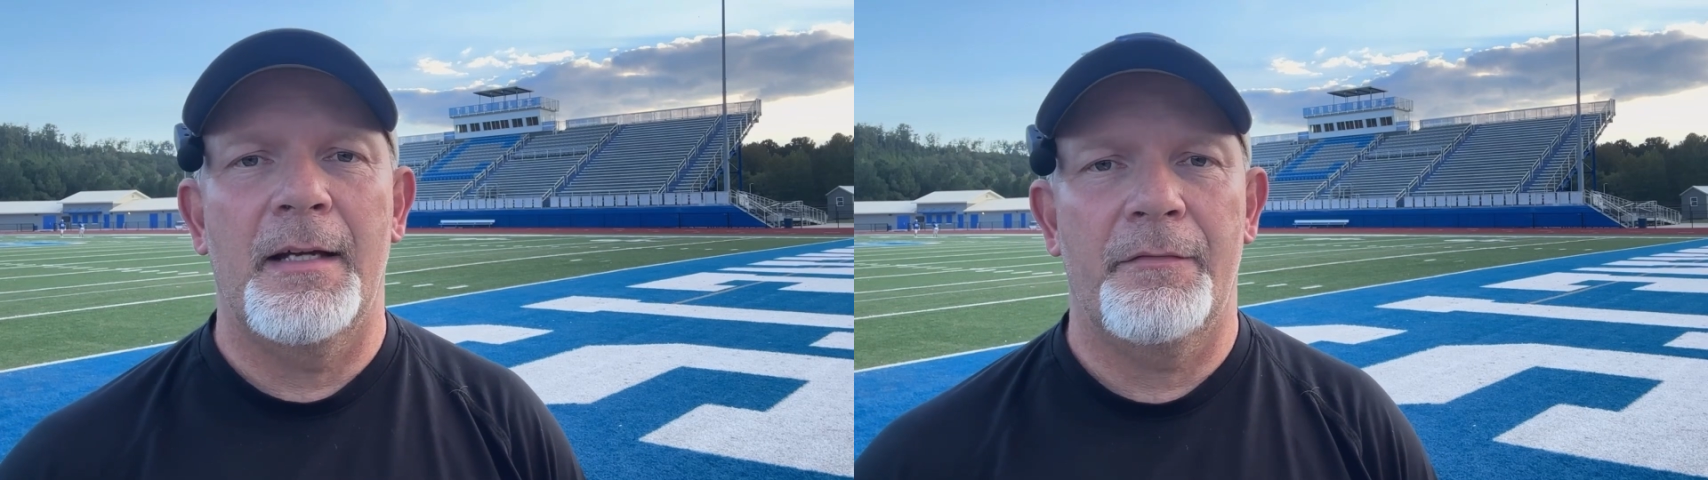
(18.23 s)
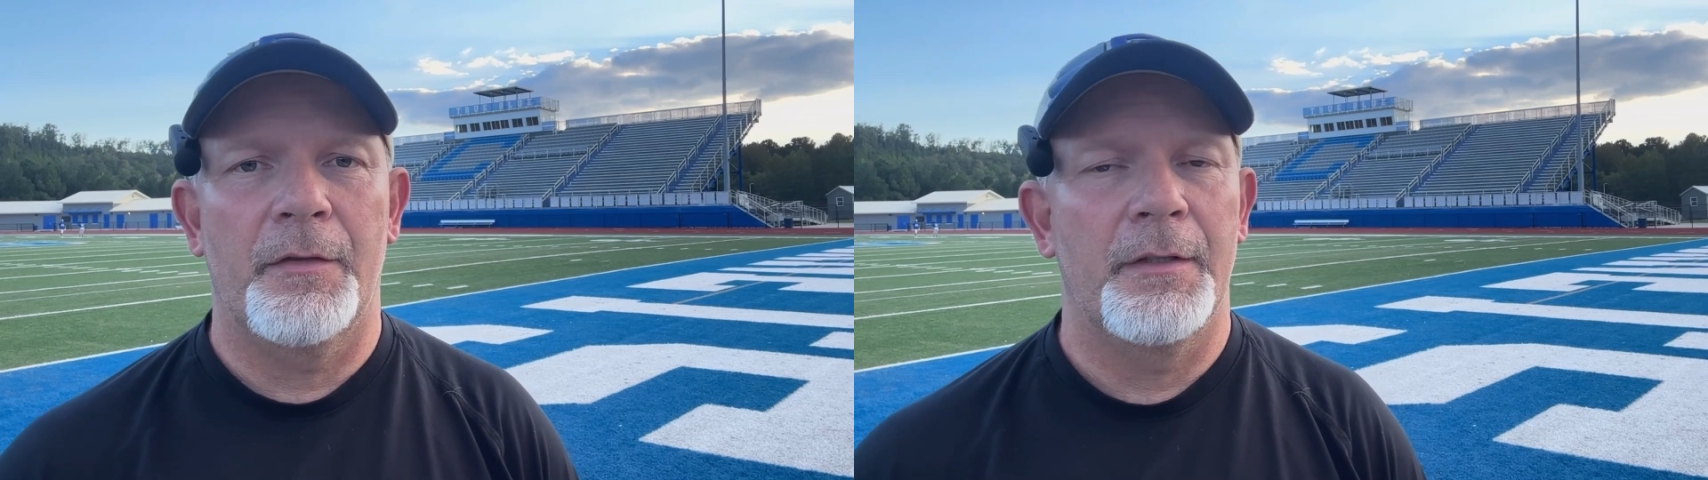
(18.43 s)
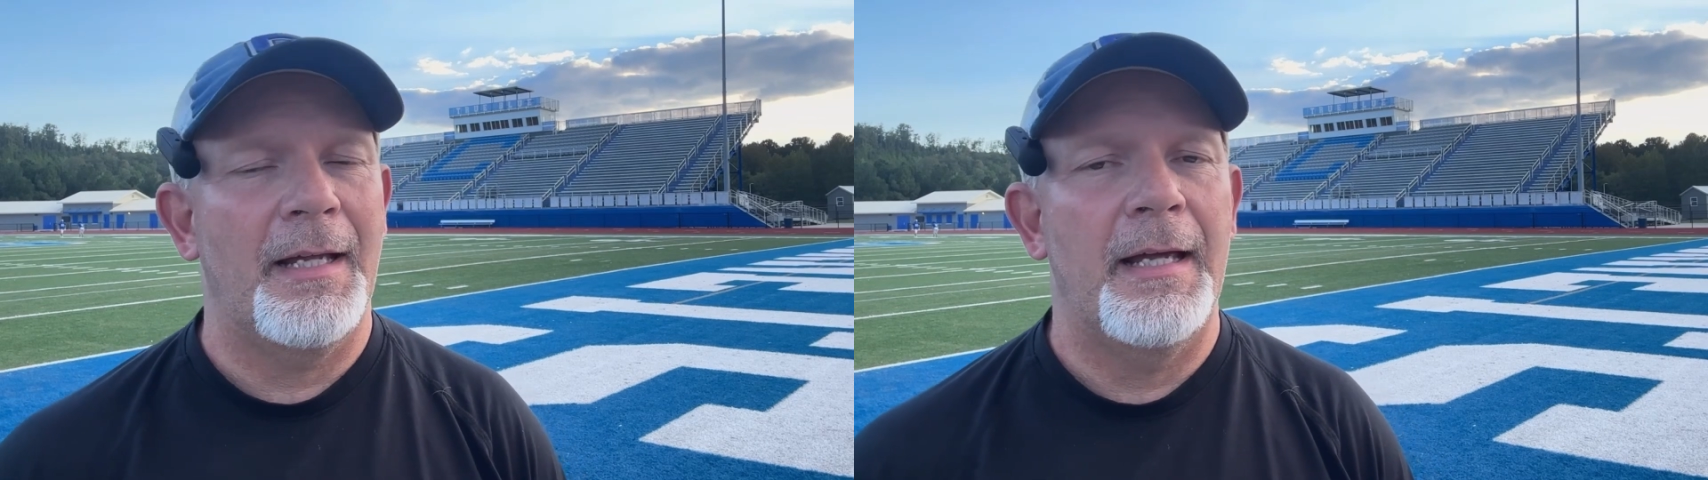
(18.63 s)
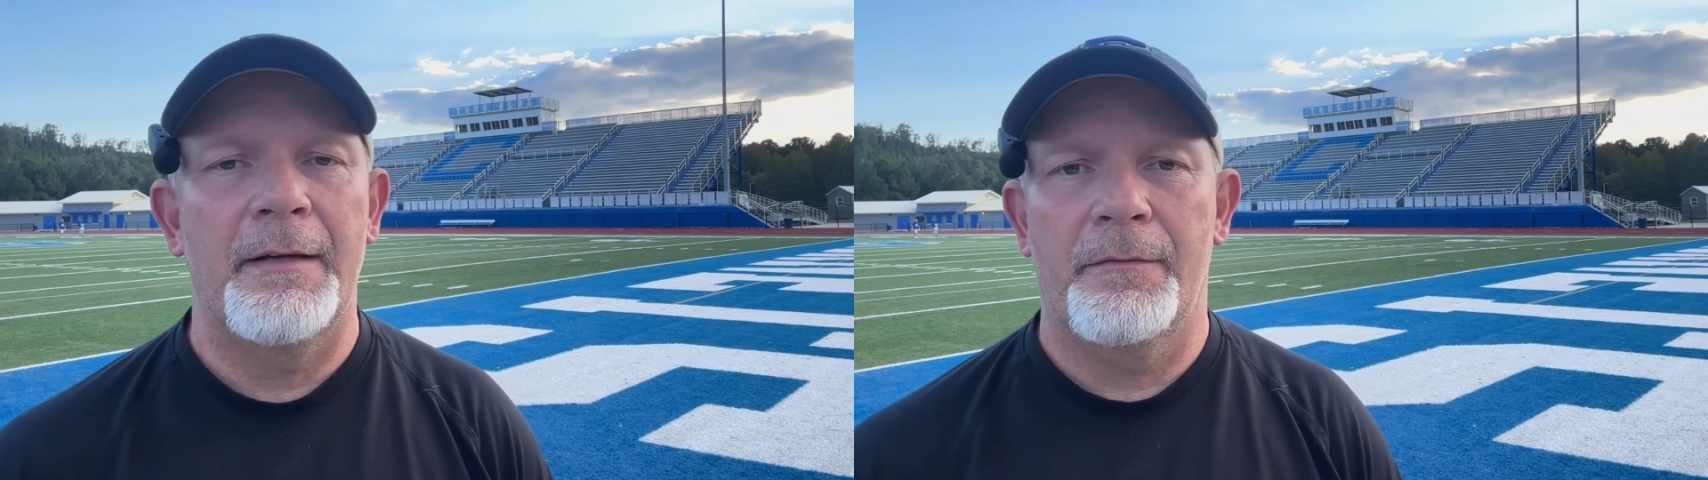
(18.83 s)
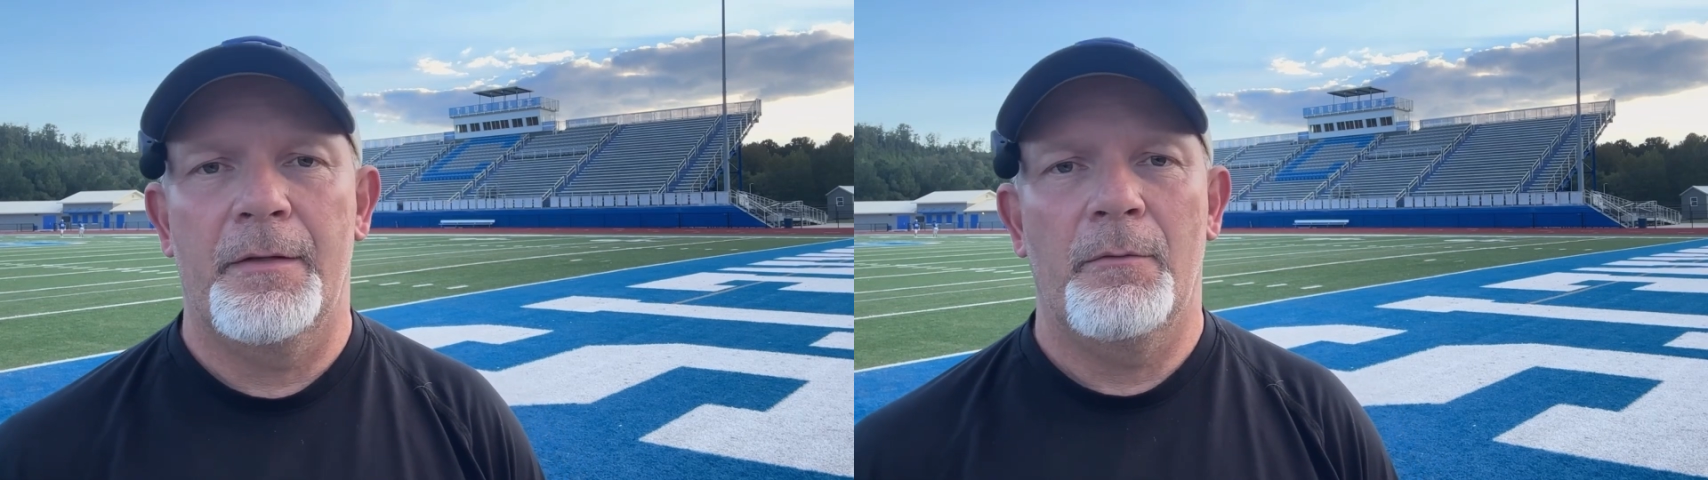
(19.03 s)
effort
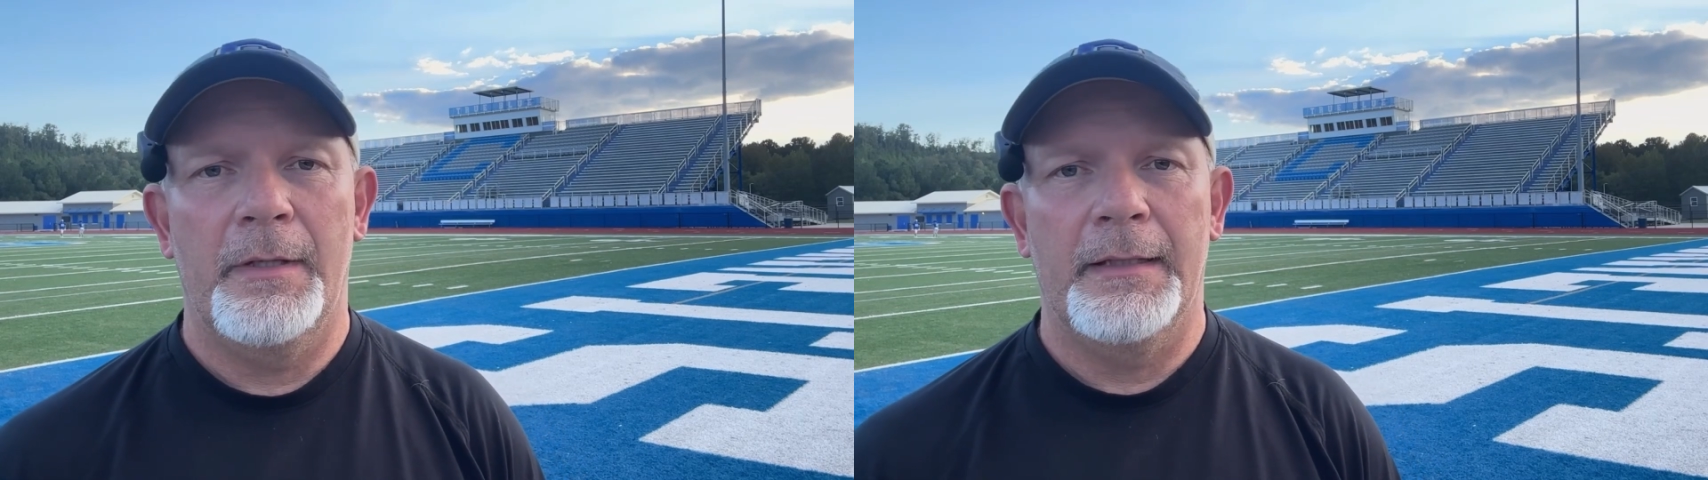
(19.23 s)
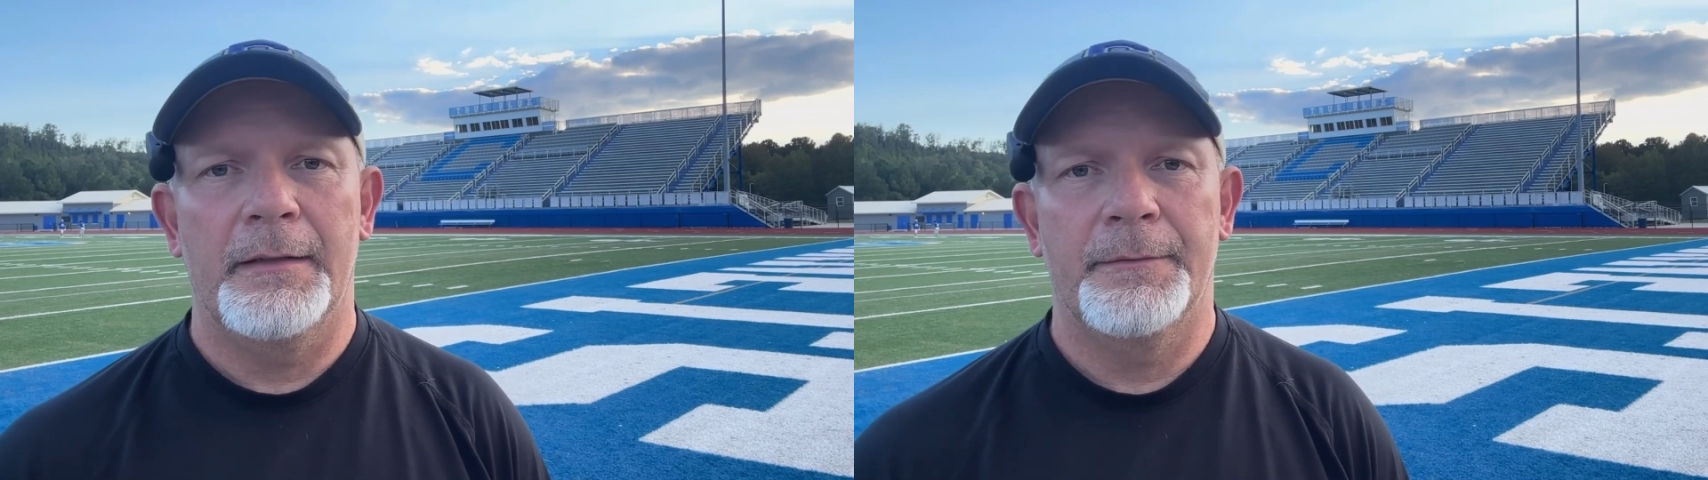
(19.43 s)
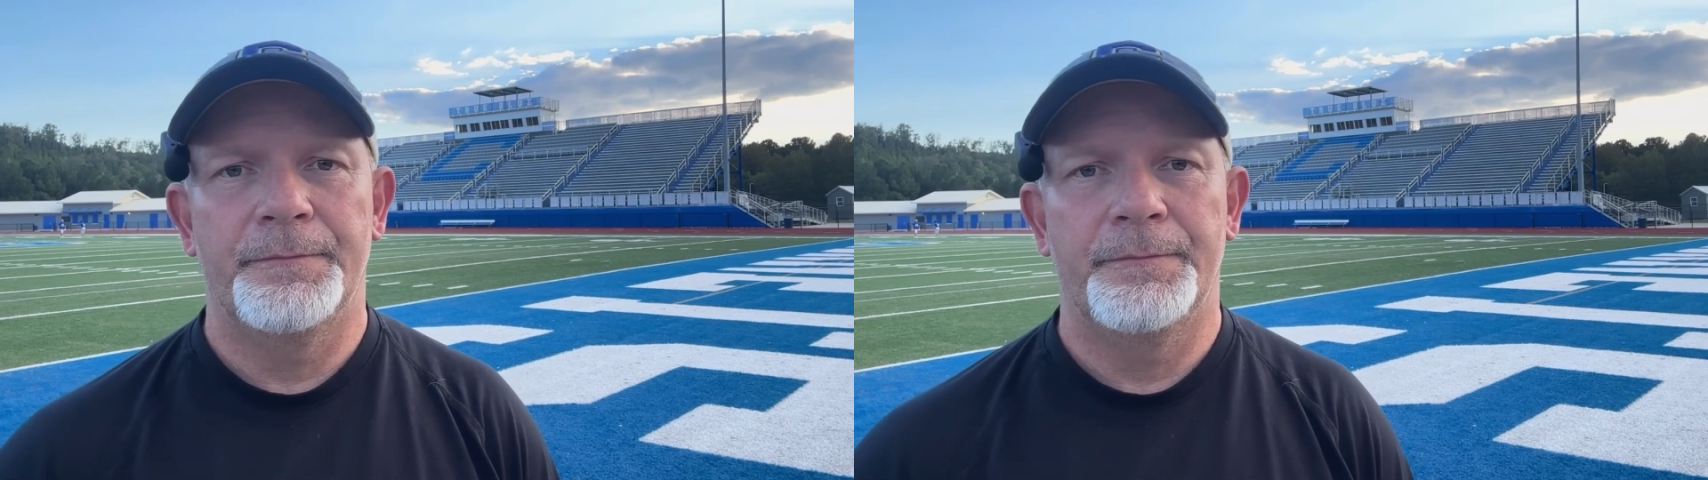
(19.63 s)
every week.